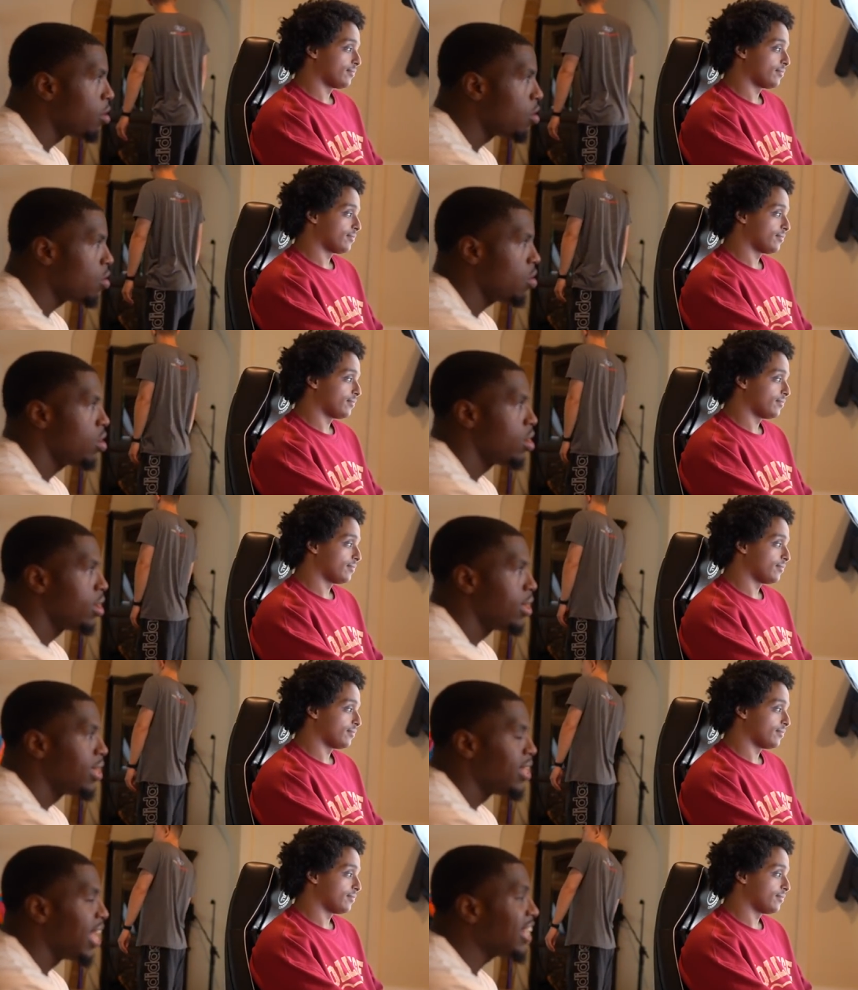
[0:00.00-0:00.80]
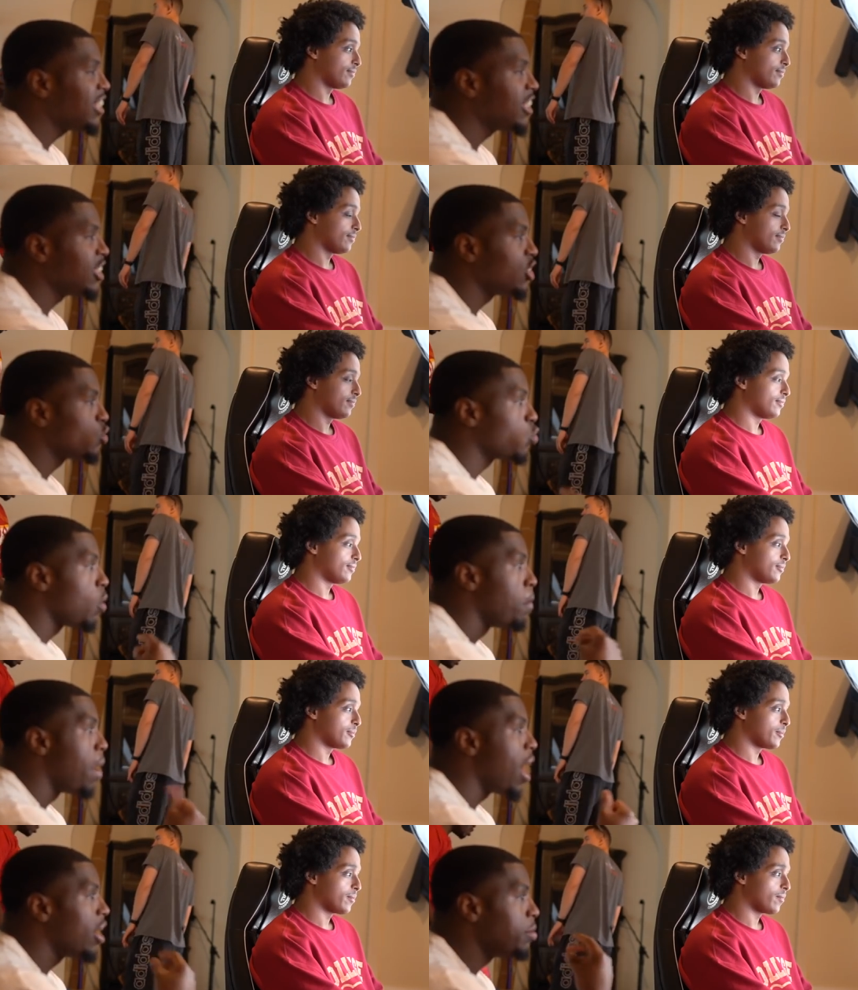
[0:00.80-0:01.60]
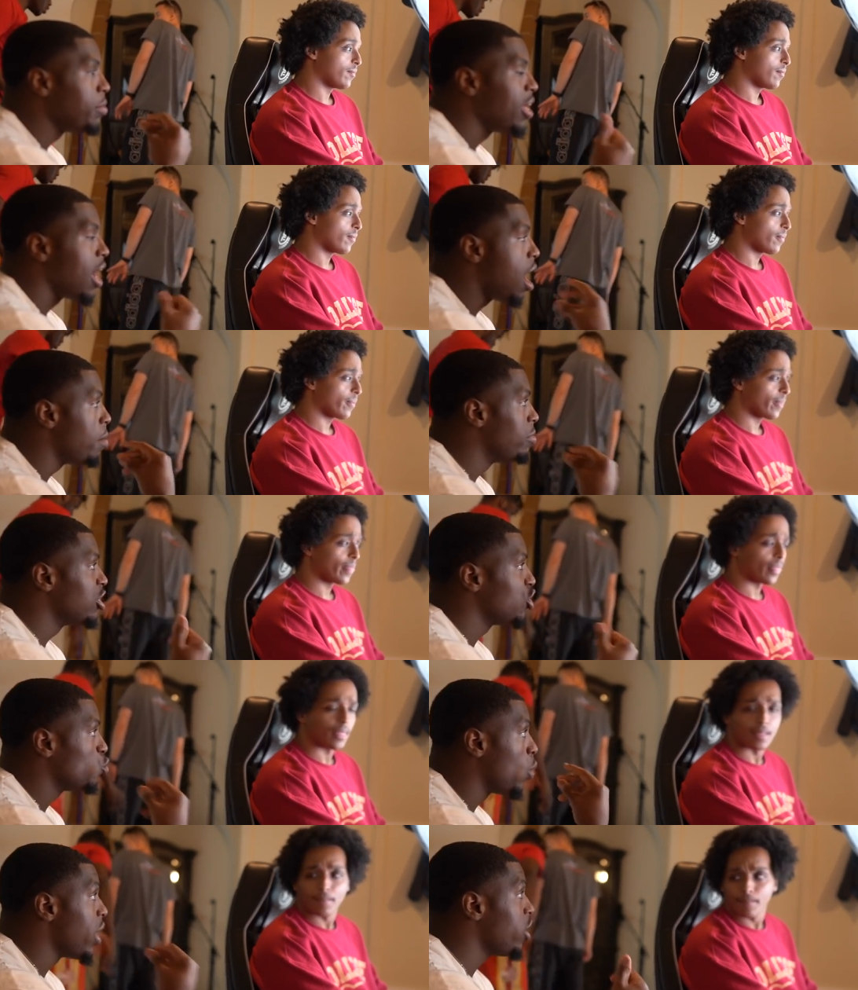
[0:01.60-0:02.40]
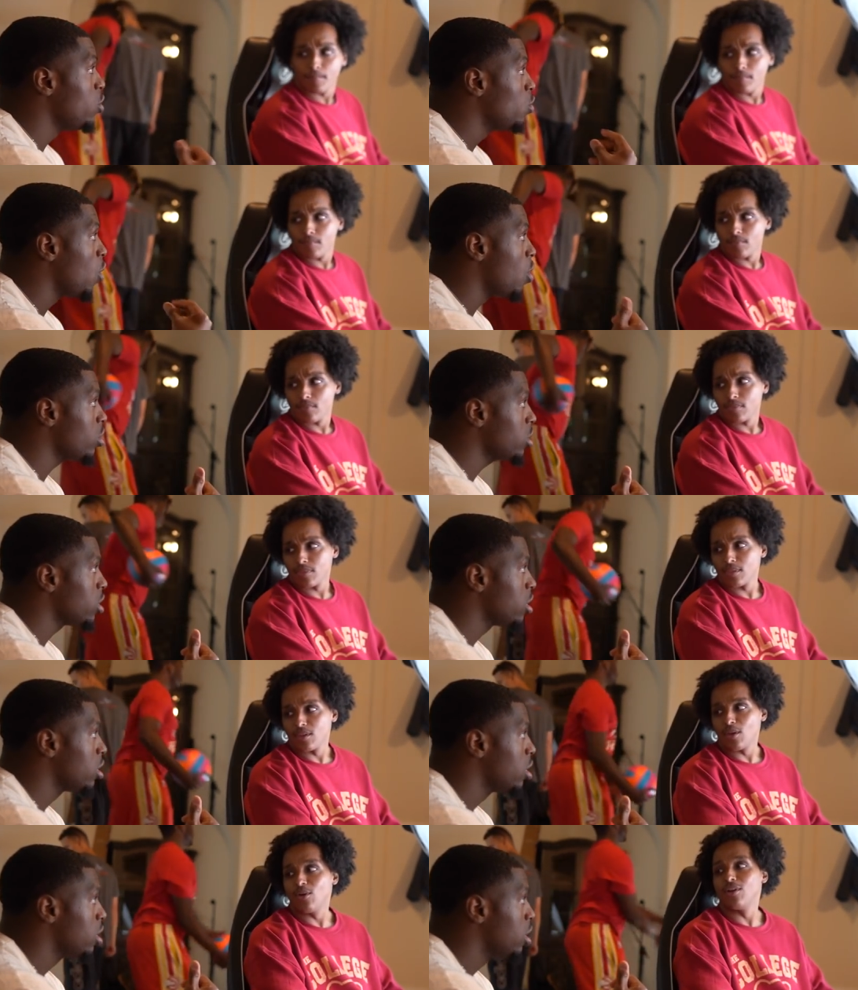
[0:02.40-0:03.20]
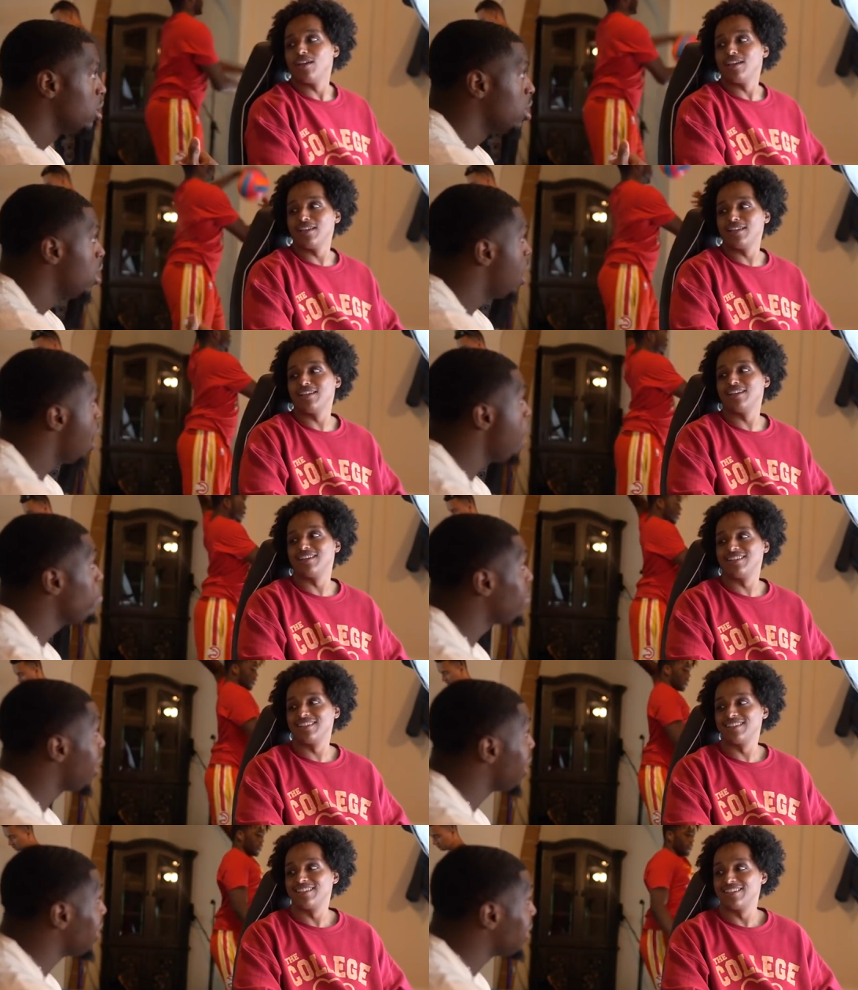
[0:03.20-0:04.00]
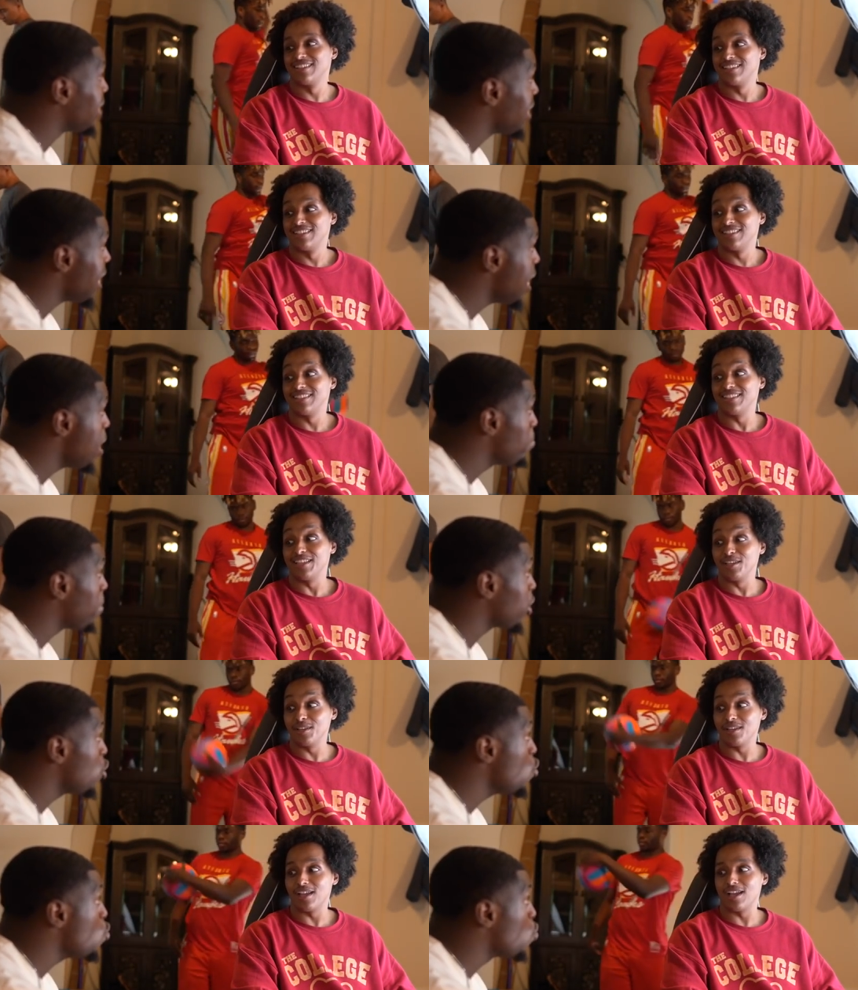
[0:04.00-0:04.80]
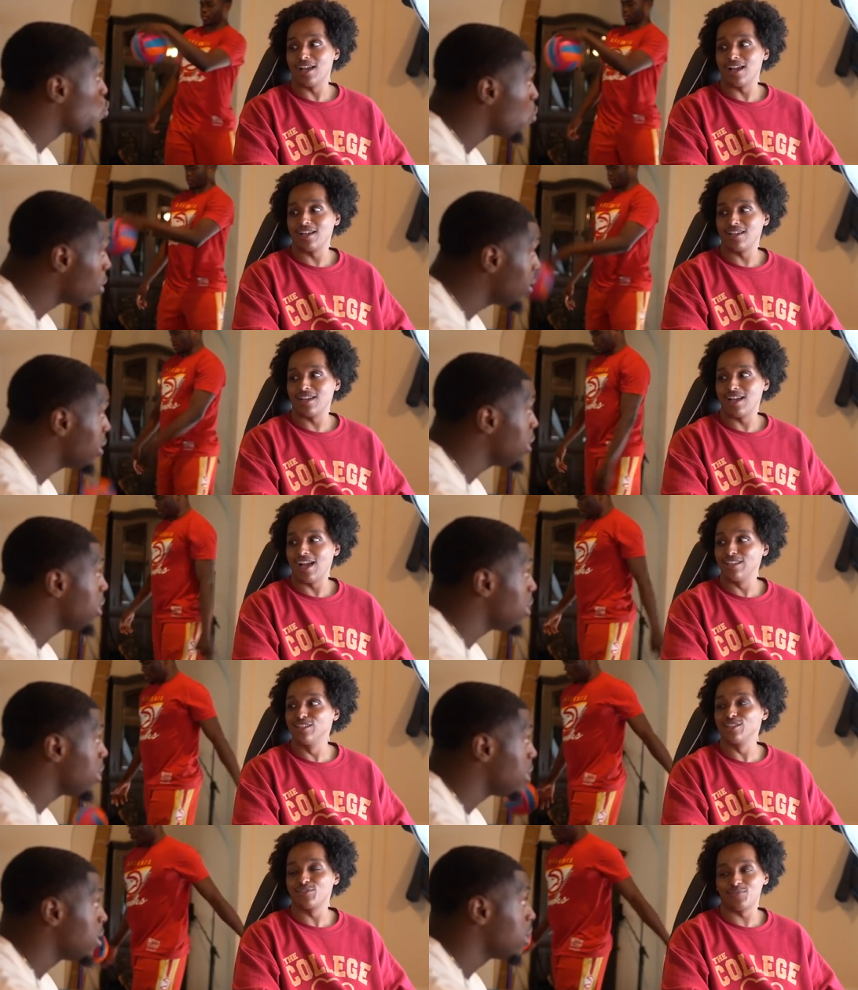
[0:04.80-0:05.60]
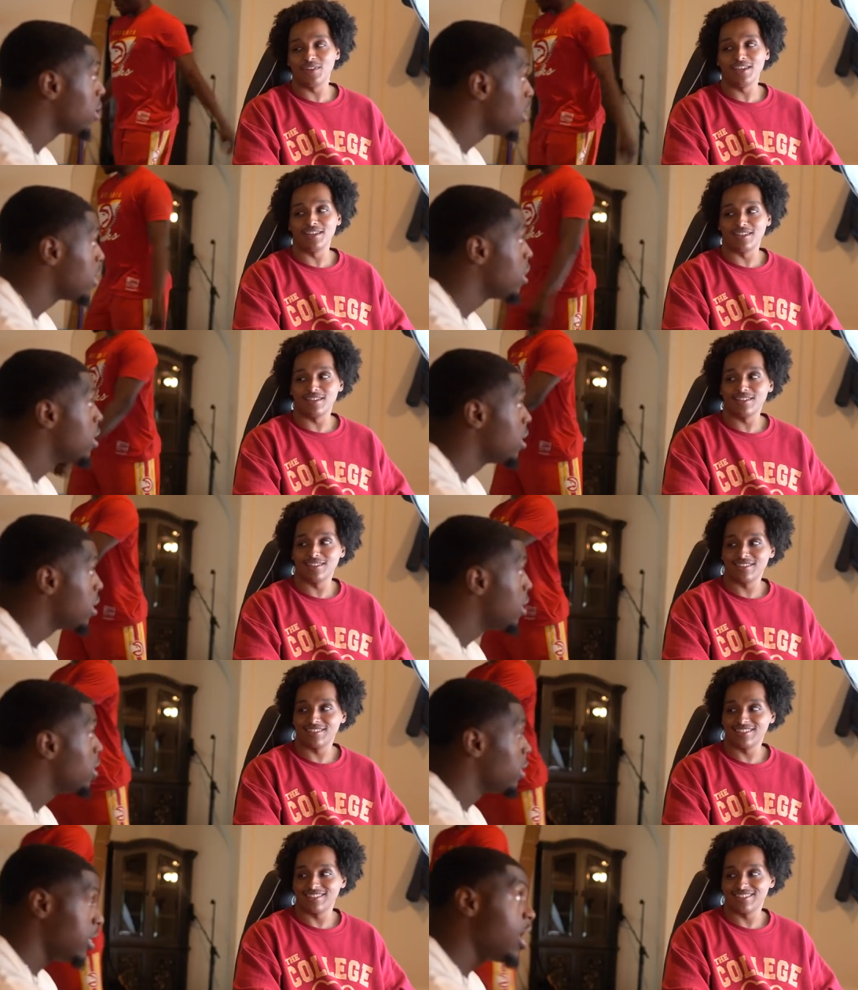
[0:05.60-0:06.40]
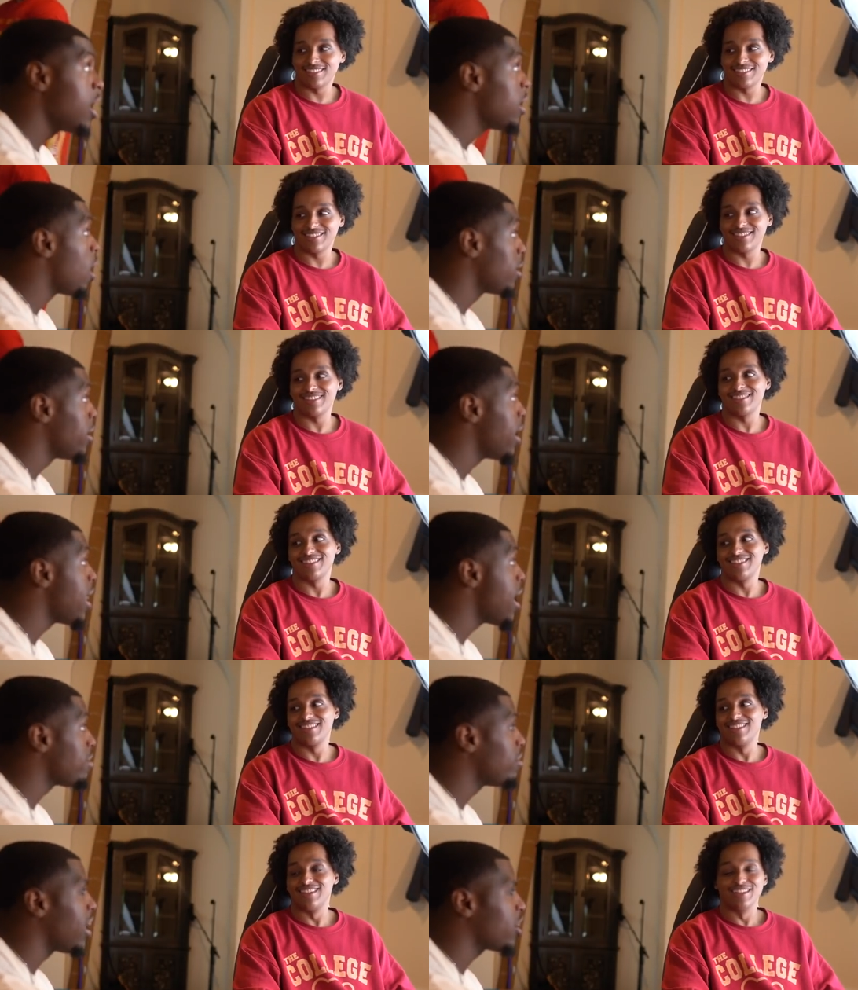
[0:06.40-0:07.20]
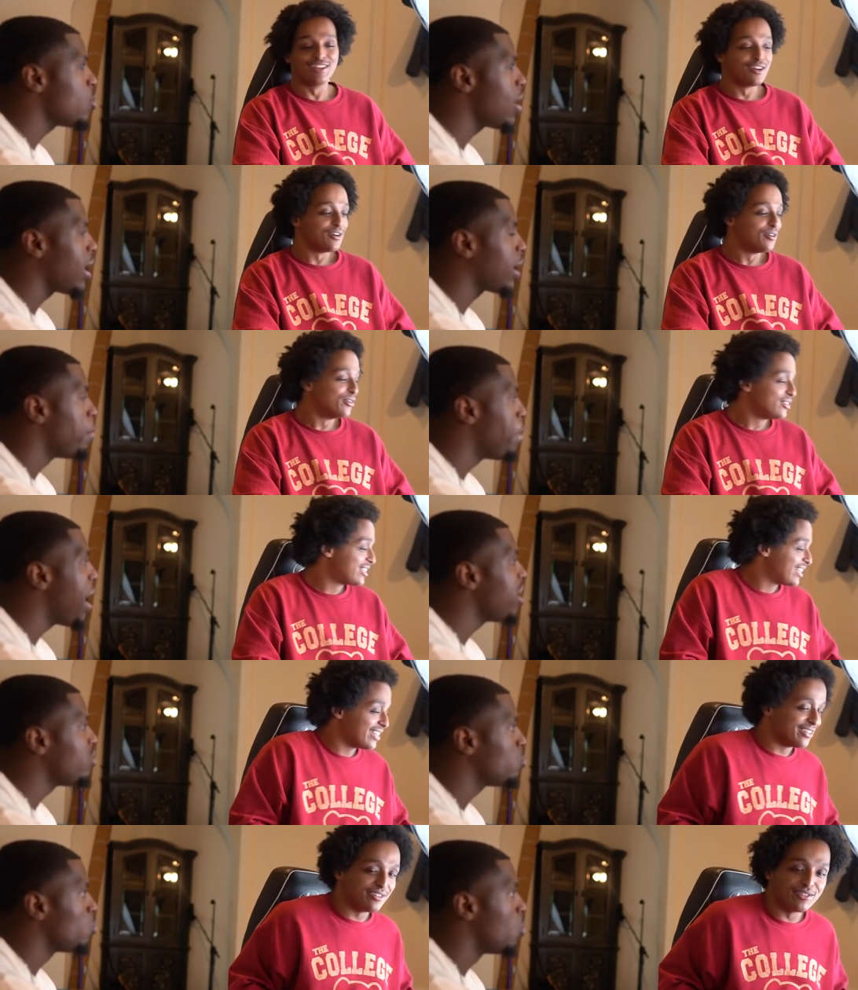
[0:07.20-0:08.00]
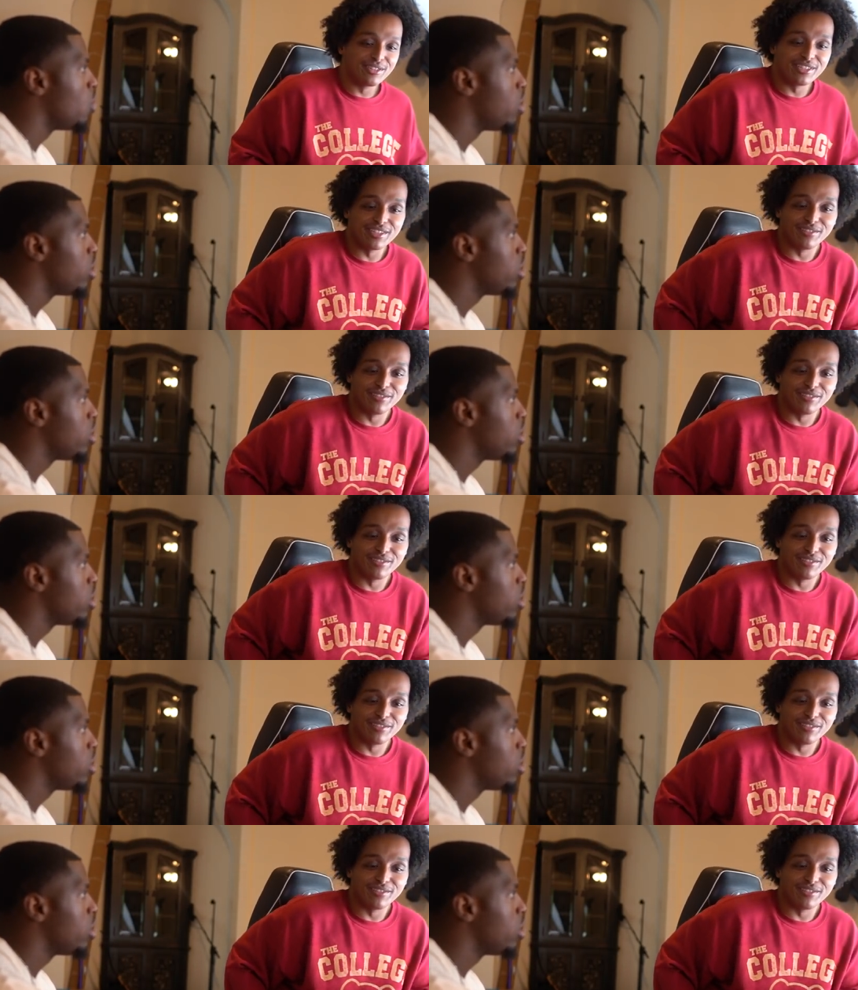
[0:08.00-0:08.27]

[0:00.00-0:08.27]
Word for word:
Speaker 1: bro. That shit just reminded me of how much weight you lost. Oh yeah, yeah, yeah. I'm like, damn, like you really. I look fake. Yeah, no, dead ass like you got like a body Who is